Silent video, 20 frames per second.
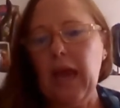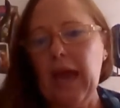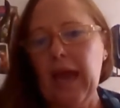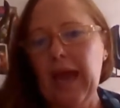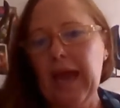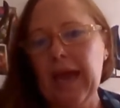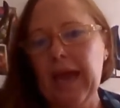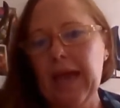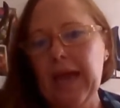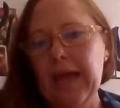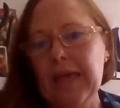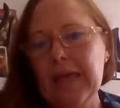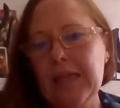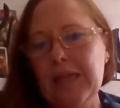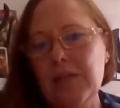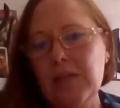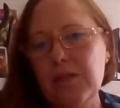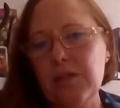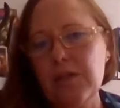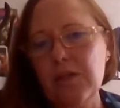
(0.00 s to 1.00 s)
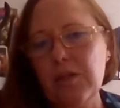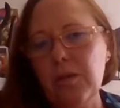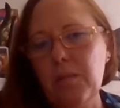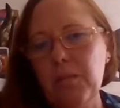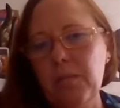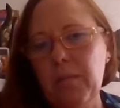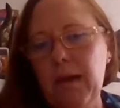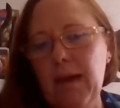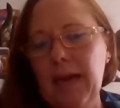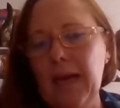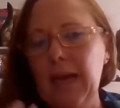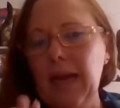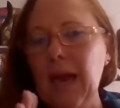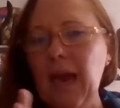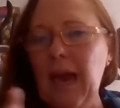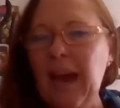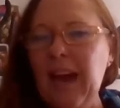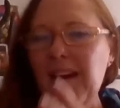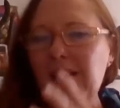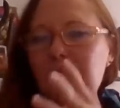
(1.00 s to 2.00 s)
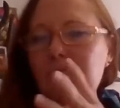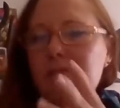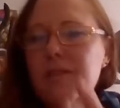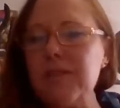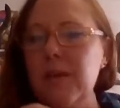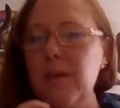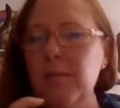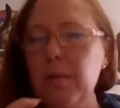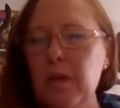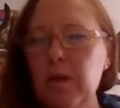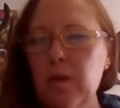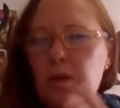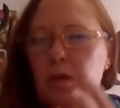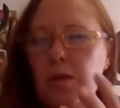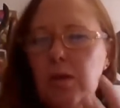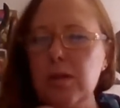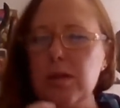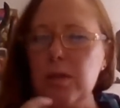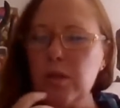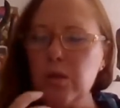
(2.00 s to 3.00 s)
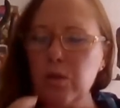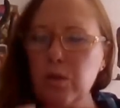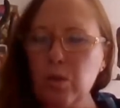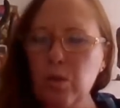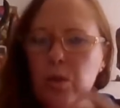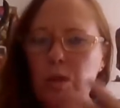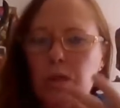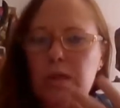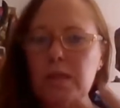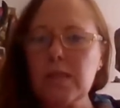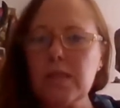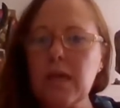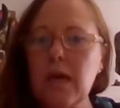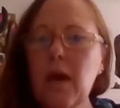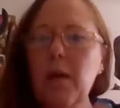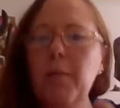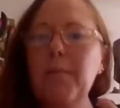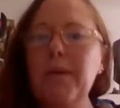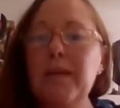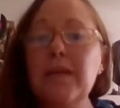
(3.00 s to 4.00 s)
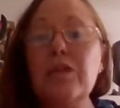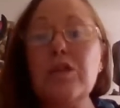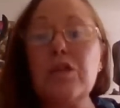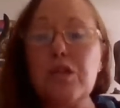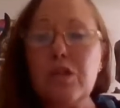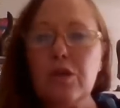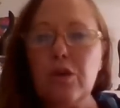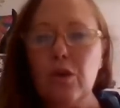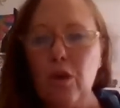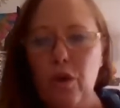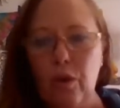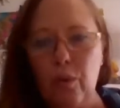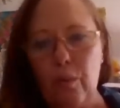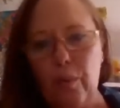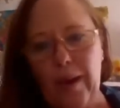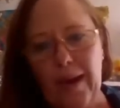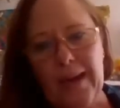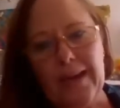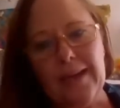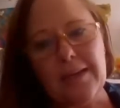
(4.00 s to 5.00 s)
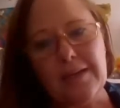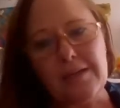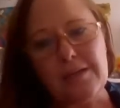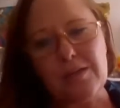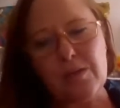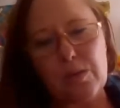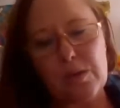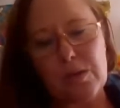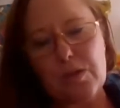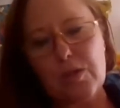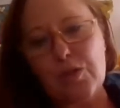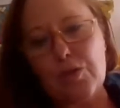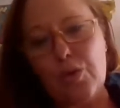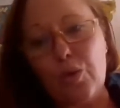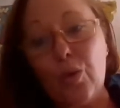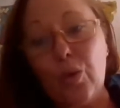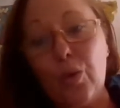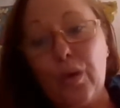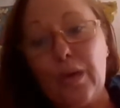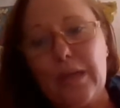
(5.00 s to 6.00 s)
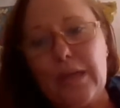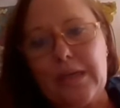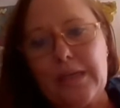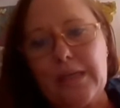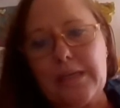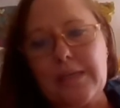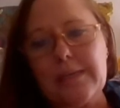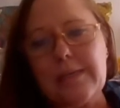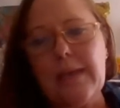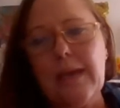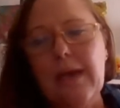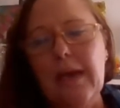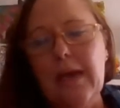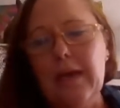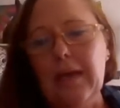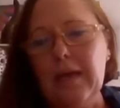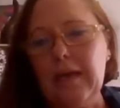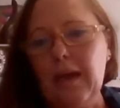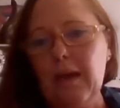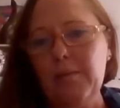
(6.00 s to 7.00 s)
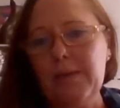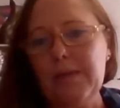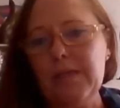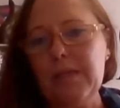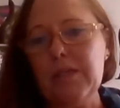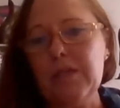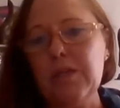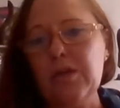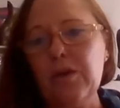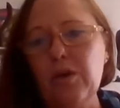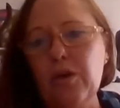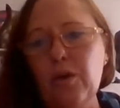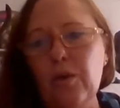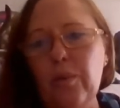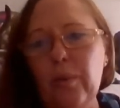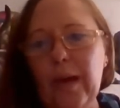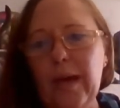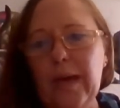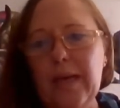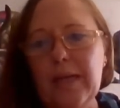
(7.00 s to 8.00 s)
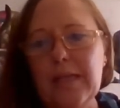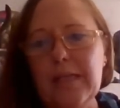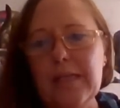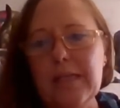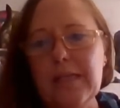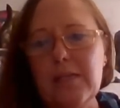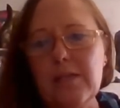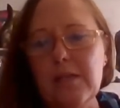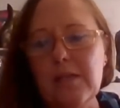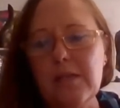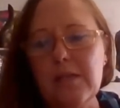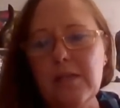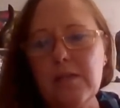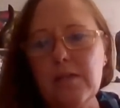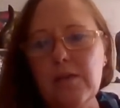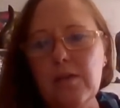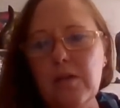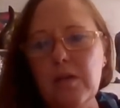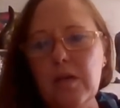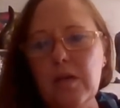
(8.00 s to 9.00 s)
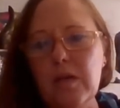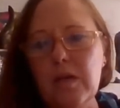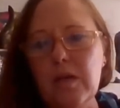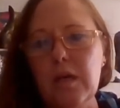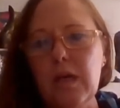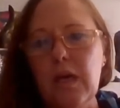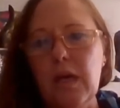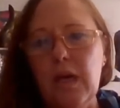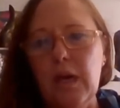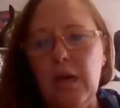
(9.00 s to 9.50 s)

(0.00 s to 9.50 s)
And you may have some of those thoughts come into your awareness, or stories come into your awareness, just to